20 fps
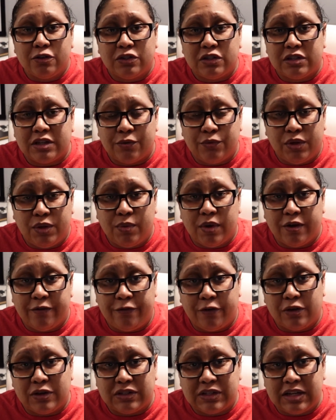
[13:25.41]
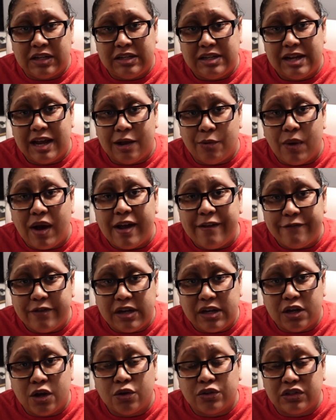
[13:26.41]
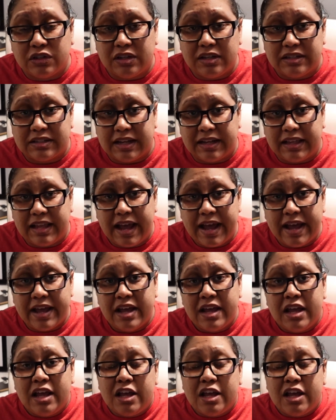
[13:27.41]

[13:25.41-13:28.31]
since I really want to focus on DIY videos and things like that.